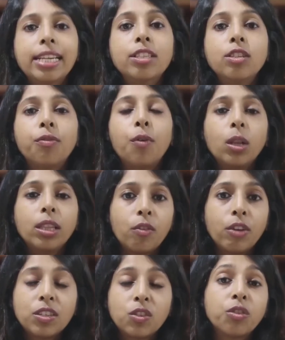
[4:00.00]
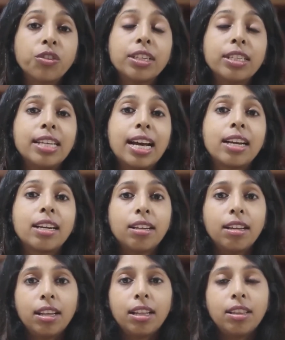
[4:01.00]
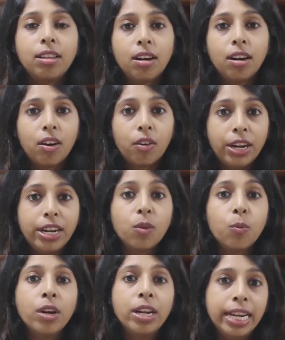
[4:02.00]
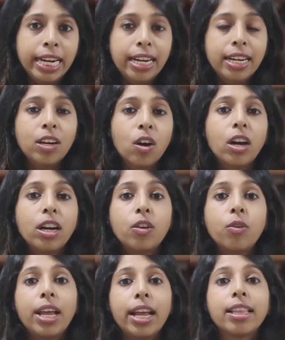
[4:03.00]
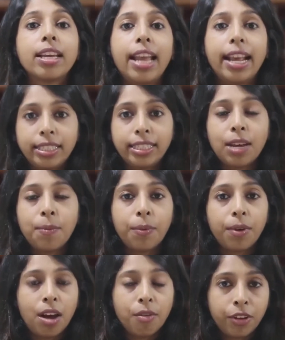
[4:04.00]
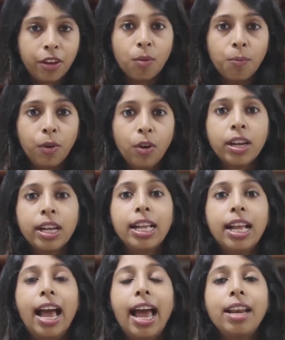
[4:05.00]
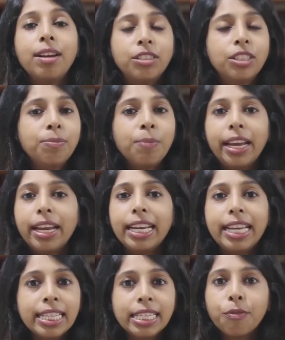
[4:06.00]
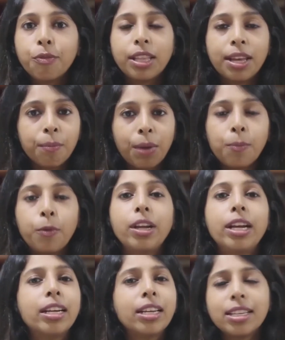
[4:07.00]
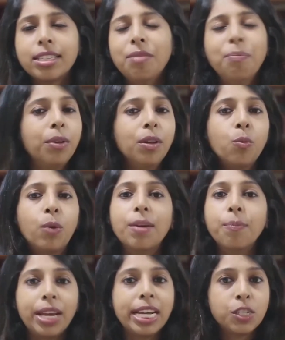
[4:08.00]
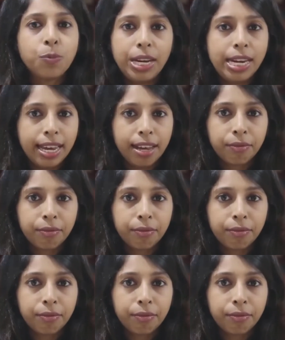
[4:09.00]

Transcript: list of all the resources that the reader would need in order to take the next step after your book and just make it easy for them by putting it in a simple one page PDF.